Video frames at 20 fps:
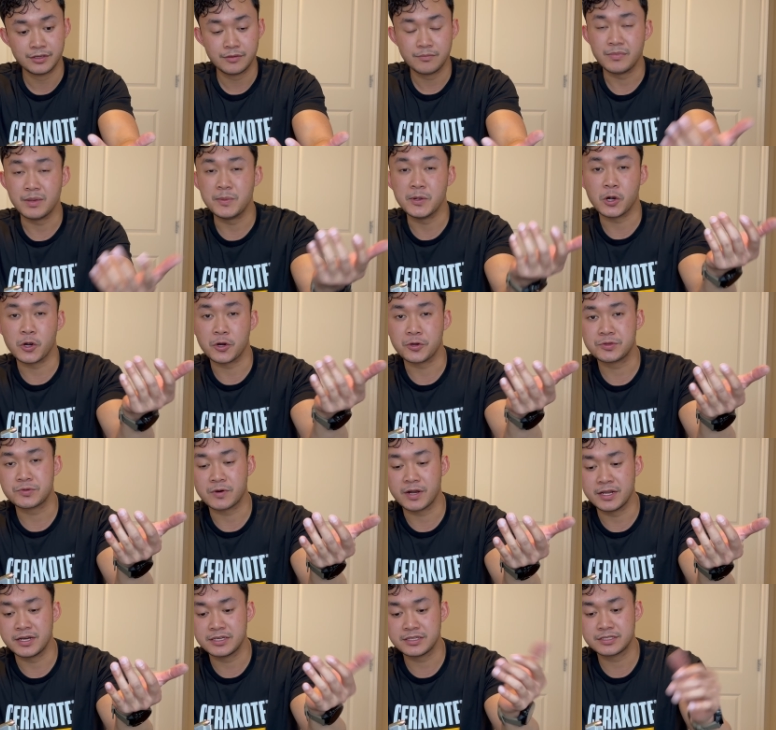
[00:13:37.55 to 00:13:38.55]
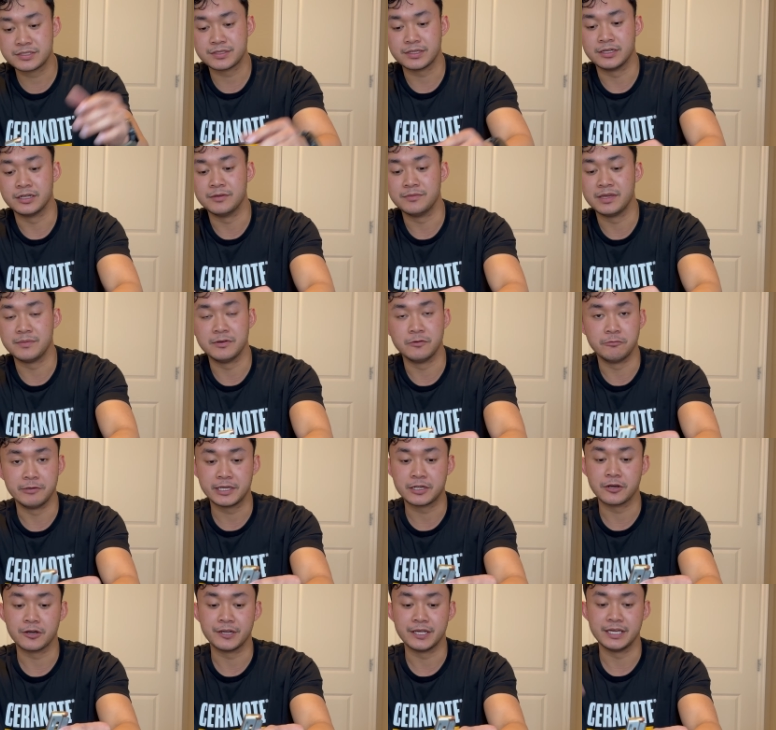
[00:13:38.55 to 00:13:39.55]
maybe arthritis, maybe
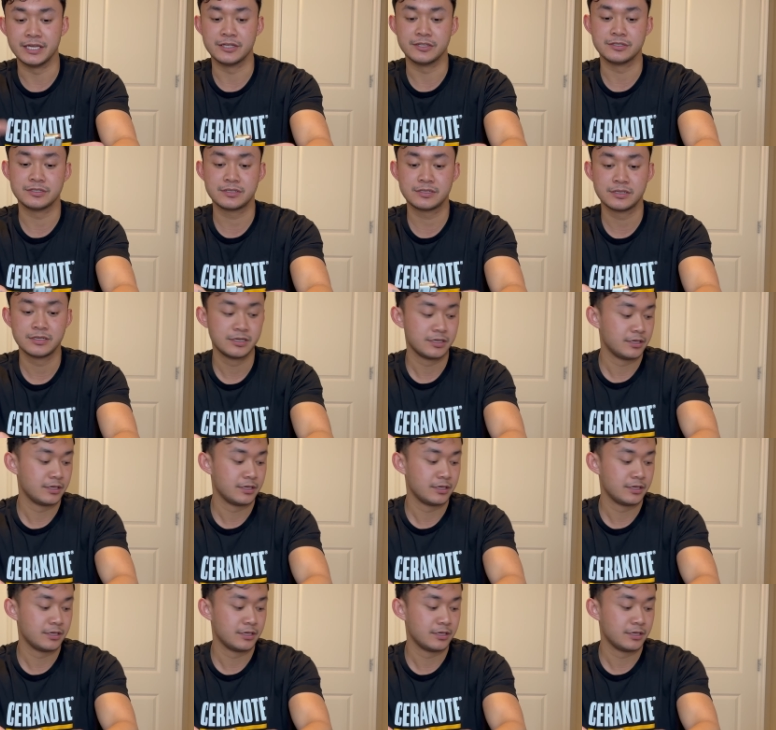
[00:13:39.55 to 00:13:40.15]
weaker hands,